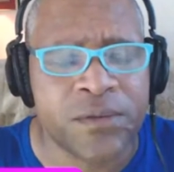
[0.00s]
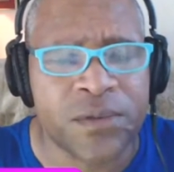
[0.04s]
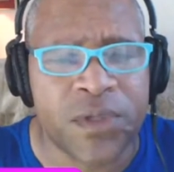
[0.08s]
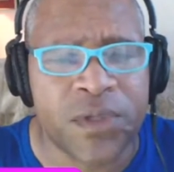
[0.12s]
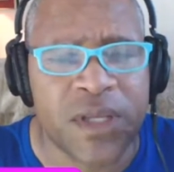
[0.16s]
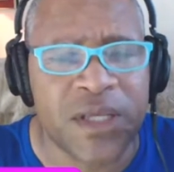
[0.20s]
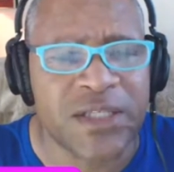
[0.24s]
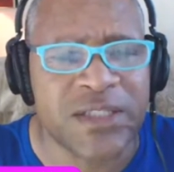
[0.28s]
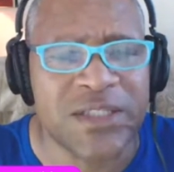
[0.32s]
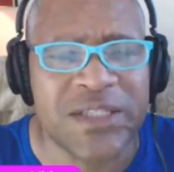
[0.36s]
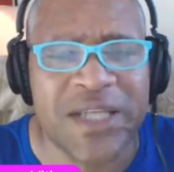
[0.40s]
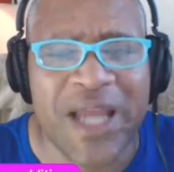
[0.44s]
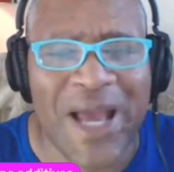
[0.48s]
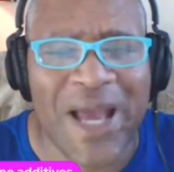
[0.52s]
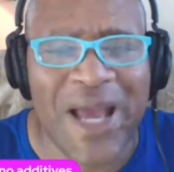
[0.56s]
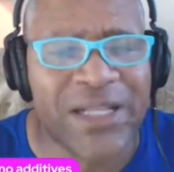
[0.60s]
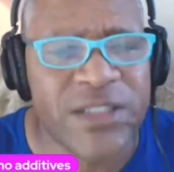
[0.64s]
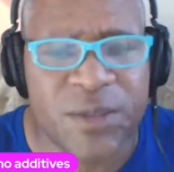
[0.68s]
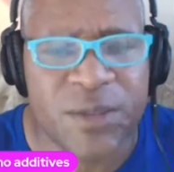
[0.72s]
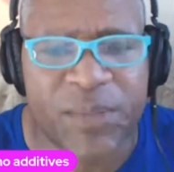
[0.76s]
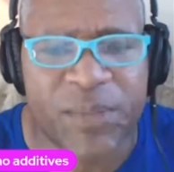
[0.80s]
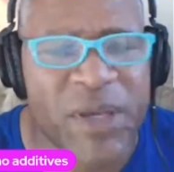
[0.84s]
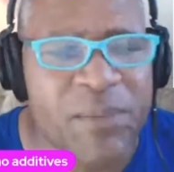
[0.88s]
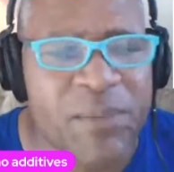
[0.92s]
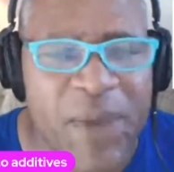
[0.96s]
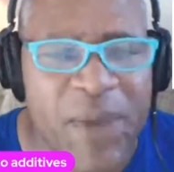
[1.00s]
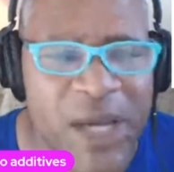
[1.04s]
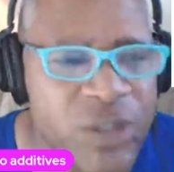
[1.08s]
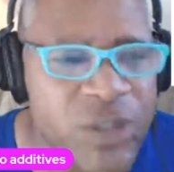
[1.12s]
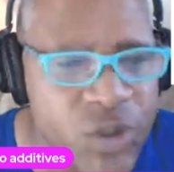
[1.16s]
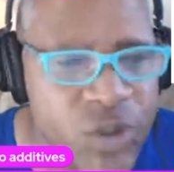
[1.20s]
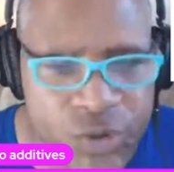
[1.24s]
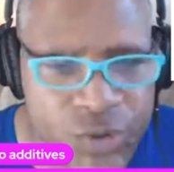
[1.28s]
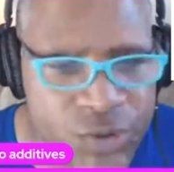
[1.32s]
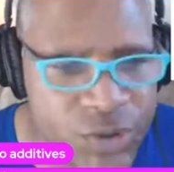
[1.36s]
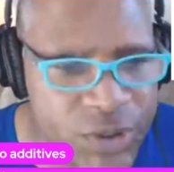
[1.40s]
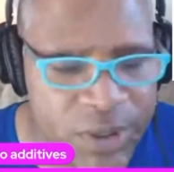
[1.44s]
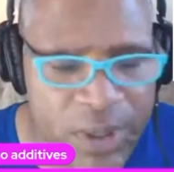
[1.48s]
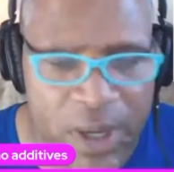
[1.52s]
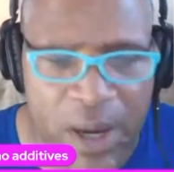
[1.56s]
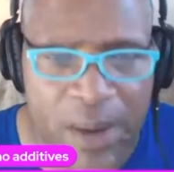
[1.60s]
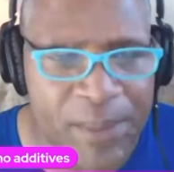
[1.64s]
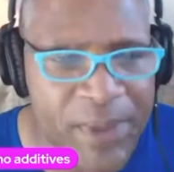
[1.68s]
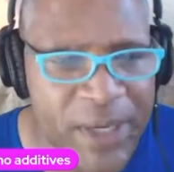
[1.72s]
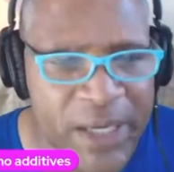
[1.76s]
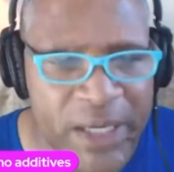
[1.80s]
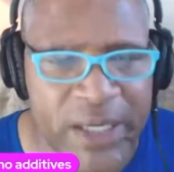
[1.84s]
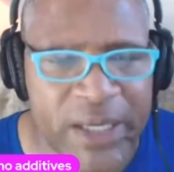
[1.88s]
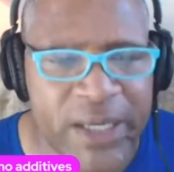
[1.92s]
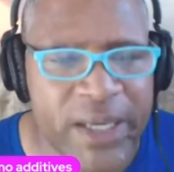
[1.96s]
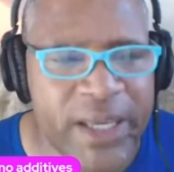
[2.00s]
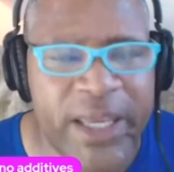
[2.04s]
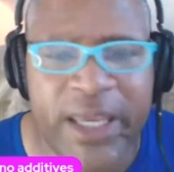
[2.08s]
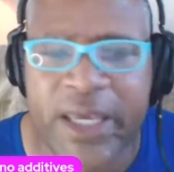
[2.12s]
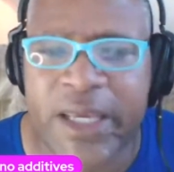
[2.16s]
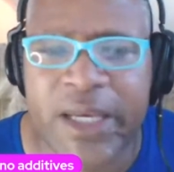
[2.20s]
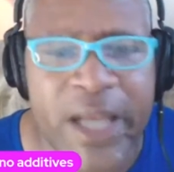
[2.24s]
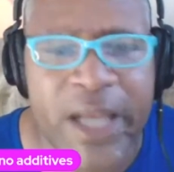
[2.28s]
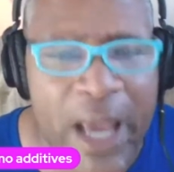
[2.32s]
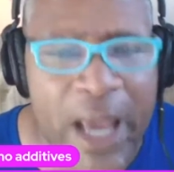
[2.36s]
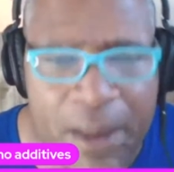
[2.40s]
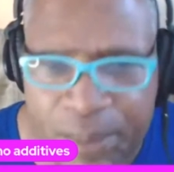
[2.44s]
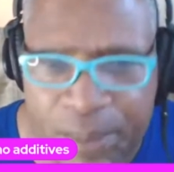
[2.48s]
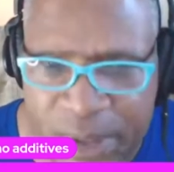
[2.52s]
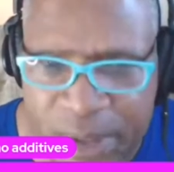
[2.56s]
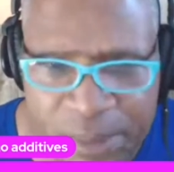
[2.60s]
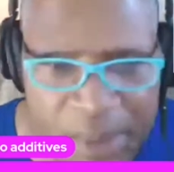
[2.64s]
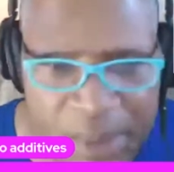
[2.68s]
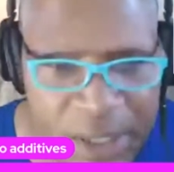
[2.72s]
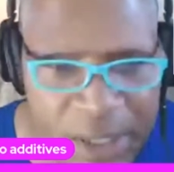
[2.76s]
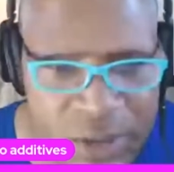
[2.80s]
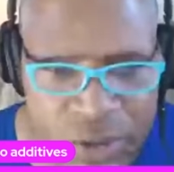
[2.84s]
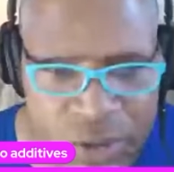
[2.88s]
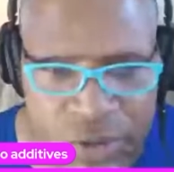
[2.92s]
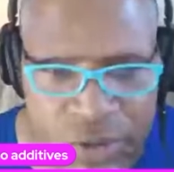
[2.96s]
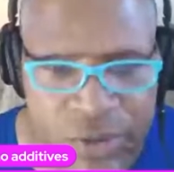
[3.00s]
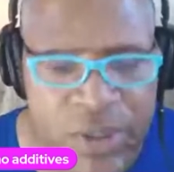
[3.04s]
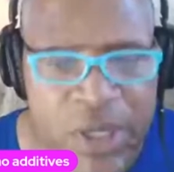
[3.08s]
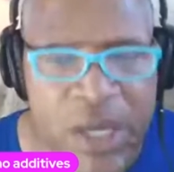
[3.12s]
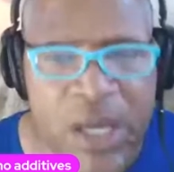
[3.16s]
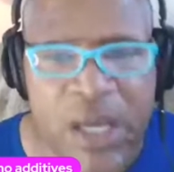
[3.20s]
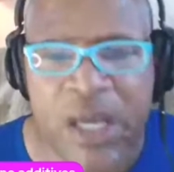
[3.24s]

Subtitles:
is not to be measured. I mean, it cannot be measured.